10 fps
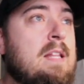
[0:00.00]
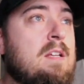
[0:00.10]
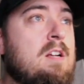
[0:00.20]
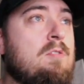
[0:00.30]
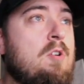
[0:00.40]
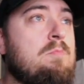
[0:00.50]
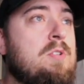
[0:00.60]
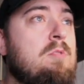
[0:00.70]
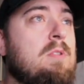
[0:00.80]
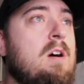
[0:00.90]
Got the chrome
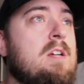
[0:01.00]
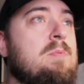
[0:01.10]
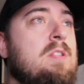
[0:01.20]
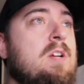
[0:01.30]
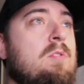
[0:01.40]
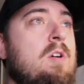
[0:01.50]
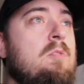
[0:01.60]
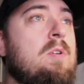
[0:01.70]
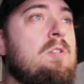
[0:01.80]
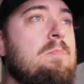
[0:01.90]
tube lugs with the
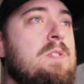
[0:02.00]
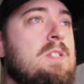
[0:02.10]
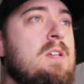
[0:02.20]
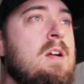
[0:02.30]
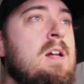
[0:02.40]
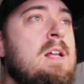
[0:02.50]
chrome hoops.